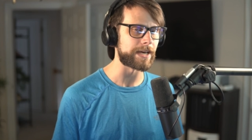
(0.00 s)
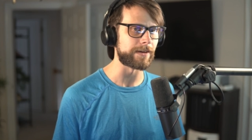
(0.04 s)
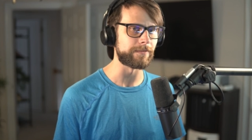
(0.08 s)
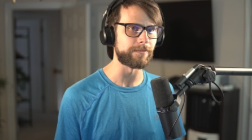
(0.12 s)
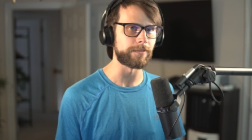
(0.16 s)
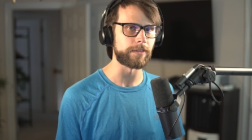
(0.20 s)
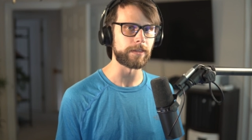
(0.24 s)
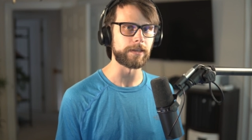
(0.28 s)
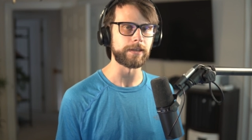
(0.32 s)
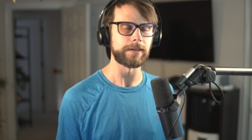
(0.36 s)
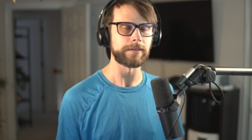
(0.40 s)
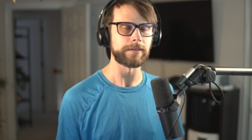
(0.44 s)

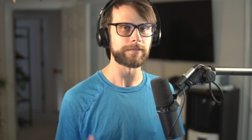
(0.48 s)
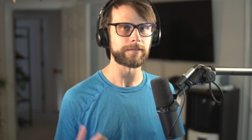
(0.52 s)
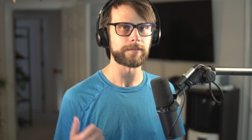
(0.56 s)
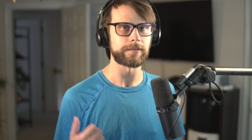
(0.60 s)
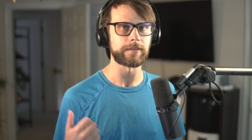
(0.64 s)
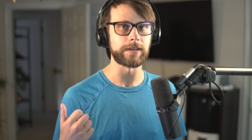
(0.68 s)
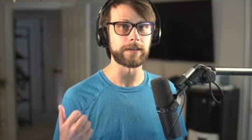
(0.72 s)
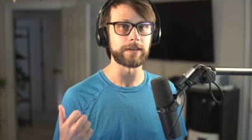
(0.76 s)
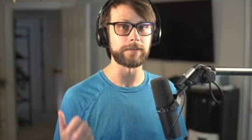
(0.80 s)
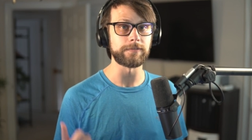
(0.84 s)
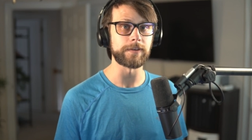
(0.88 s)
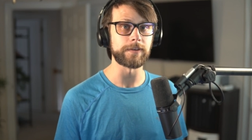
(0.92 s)
things
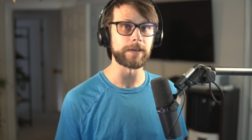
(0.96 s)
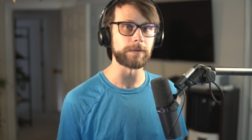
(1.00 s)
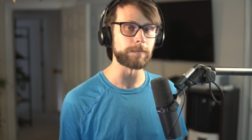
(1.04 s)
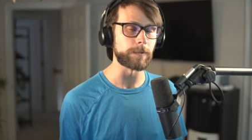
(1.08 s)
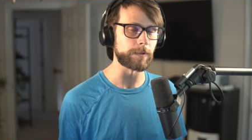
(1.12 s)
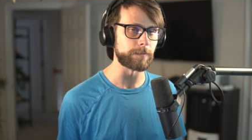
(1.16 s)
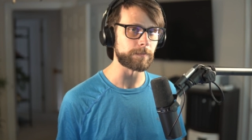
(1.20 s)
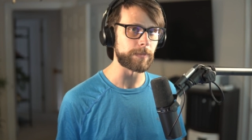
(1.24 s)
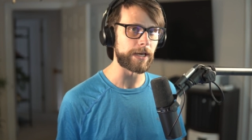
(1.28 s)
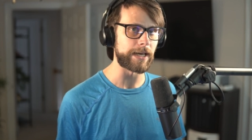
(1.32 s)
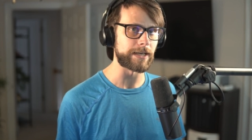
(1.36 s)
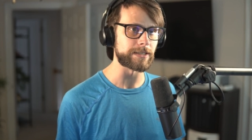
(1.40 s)
like
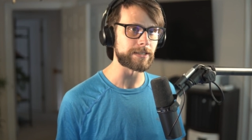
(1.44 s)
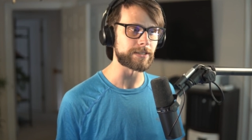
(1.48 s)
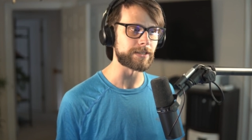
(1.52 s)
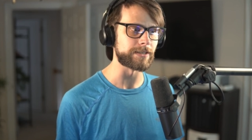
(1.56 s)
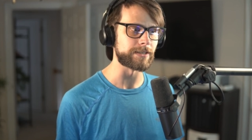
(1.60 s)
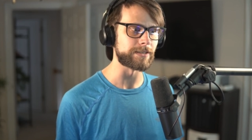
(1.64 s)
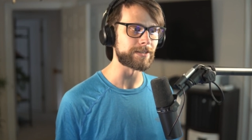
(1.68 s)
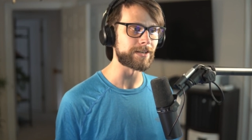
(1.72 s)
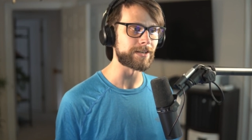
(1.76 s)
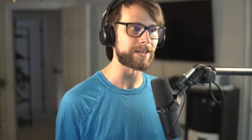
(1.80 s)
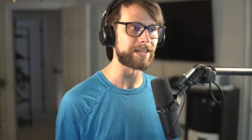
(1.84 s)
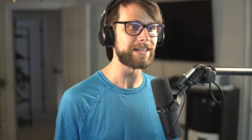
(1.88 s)
Fabled
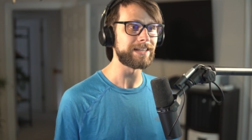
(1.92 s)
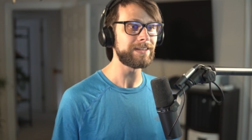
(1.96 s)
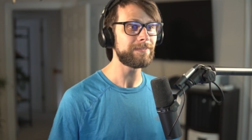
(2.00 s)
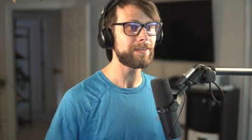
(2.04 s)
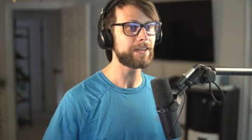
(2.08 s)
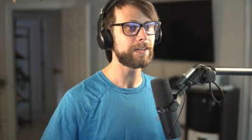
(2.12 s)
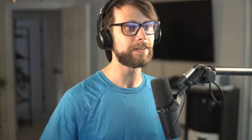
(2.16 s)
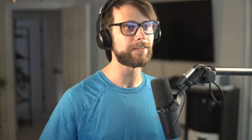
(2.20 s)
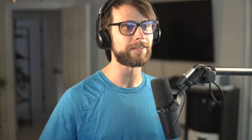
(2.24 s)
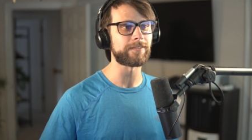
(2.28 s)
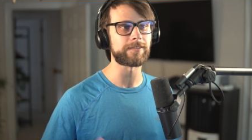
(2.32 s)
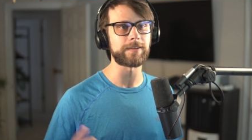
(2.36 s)
Passage,
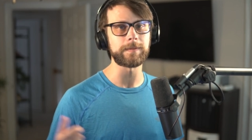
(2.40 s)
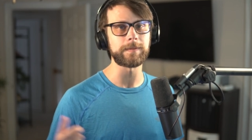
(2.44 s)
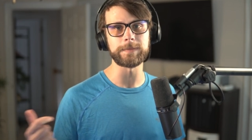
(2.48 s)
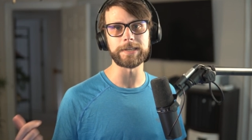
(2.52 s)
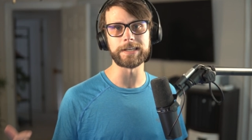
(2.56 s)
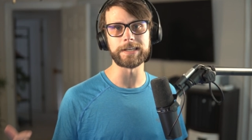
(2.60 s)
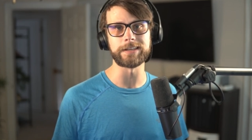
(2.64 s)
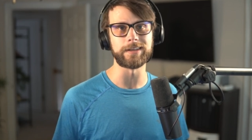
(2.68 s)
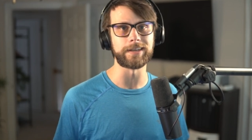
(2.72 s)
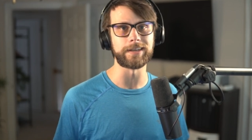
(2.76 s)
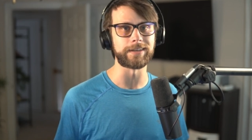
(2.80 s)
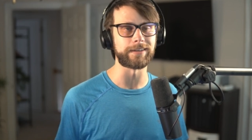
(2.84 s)
even
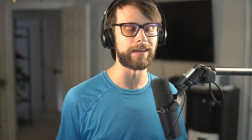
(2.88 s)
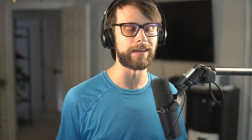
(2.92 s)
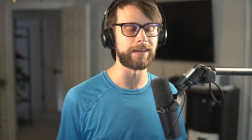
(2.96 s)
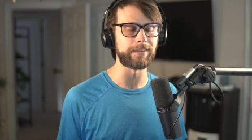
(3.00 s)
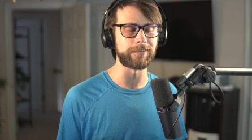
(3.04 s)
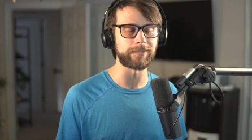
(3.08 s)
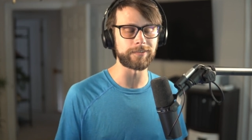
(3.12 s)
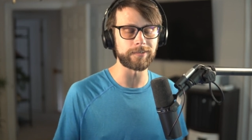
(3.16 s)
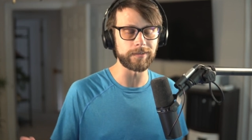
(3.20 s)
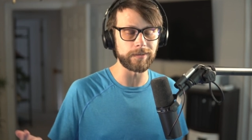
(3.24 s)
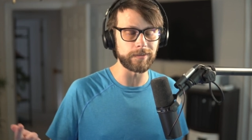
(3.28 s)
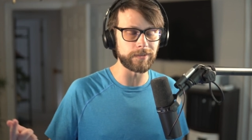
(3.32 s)
something like
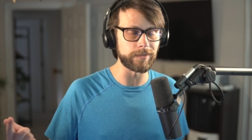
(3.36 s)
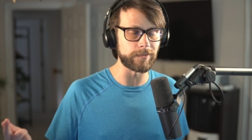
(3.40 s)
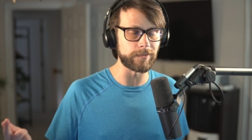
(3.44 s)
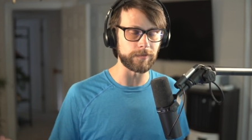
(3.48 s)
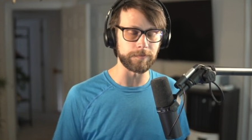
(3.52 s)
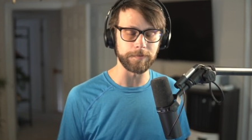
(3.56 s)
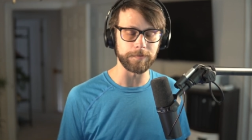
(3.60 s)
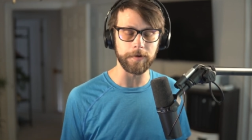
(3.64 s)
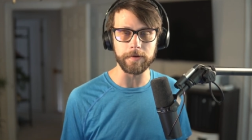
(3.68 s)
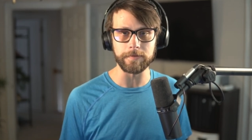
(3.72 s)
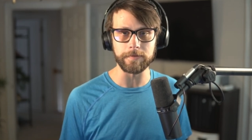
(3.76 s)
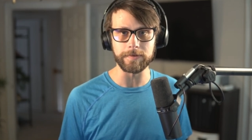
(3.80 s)
as silly as
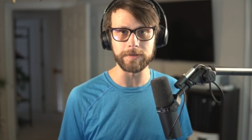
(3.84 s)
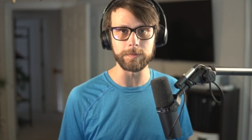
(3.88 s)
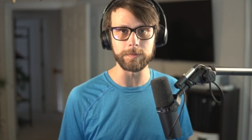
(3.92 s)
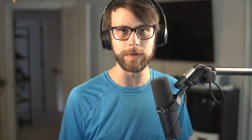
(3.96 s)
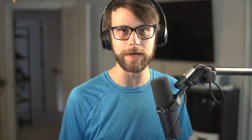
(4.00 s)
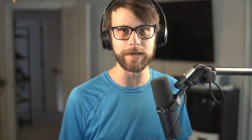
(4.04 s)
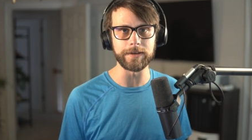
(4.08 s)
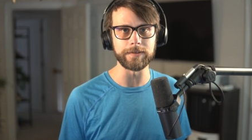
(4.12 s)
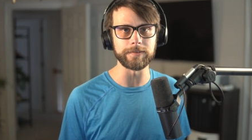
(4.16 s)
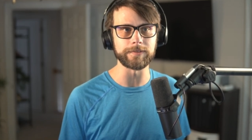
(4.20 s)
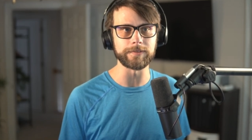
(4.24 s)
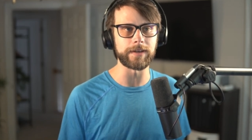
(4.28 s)
Evolving
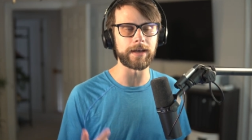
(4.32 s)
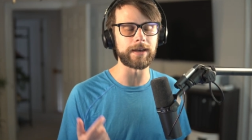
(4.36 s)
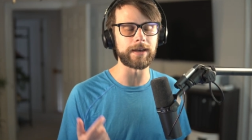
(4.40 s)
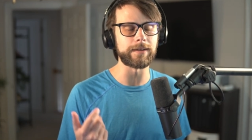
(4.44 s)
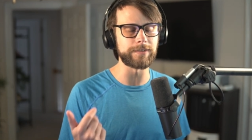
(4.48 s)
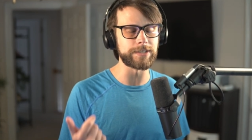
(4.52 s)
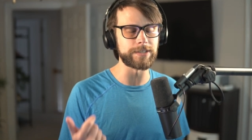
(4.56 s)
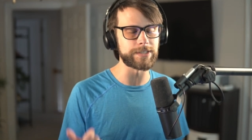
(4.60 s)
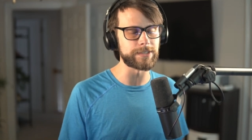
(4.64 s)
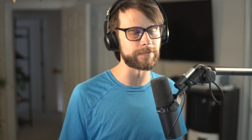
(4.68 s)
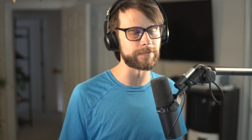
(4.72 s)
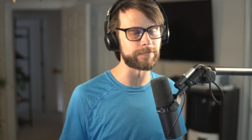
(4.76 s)
Wilds,
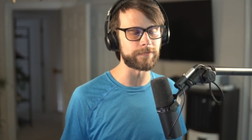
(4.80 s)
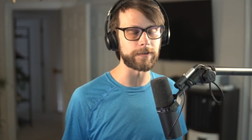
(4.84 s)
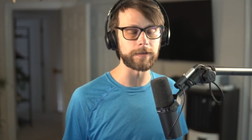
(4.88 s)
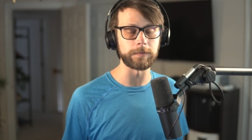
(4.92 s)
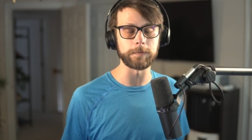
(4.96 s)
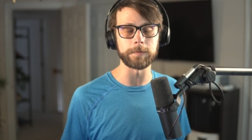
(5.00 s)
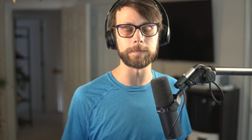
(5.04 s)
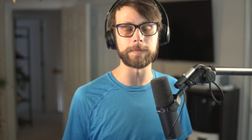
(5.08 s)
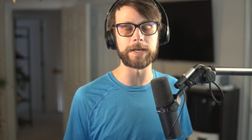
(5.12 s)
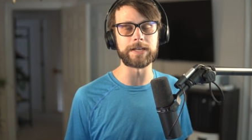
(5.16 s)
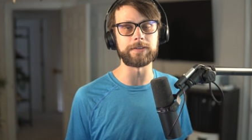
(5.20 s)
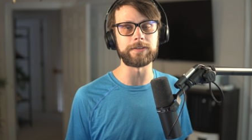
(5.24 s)
obviously
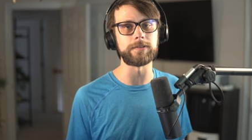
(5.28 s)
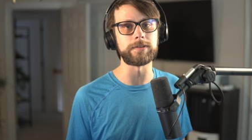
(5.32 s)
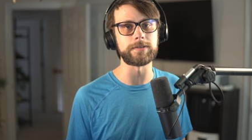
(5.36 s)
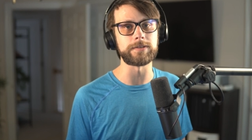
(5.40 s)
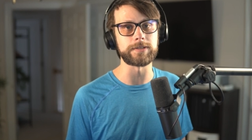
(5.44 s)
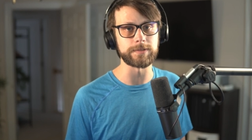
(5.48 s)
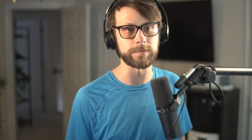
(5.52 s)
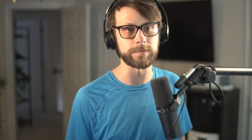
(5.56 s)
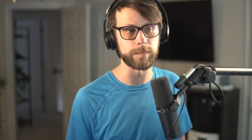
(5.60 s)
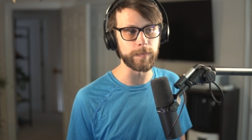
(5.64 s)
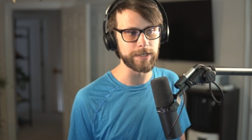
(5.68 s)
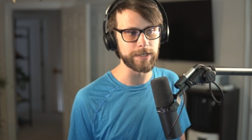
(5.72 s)
Fabled Passage
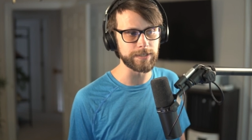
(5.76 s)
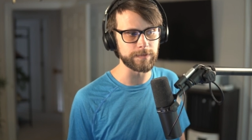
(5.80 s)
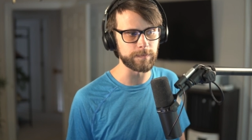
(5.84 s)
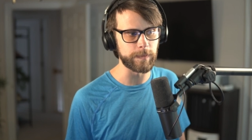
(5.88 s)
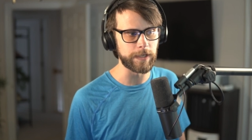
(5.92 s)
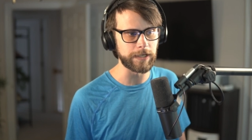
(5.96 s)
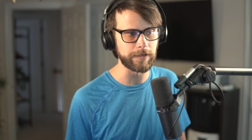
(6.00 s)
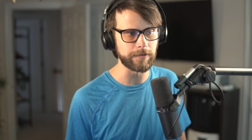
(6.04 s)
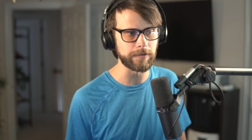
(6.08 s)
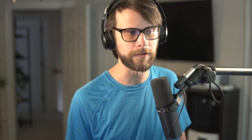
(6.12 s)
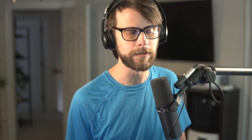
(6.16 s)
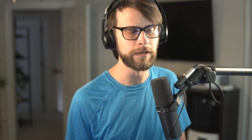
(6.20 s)
is much
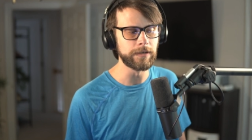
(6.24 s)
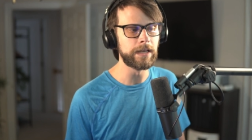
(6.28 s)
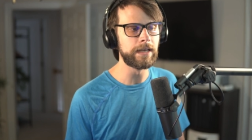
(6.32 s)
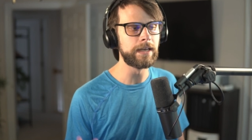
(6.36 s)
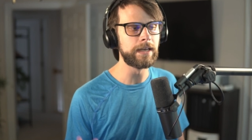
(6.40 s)
better.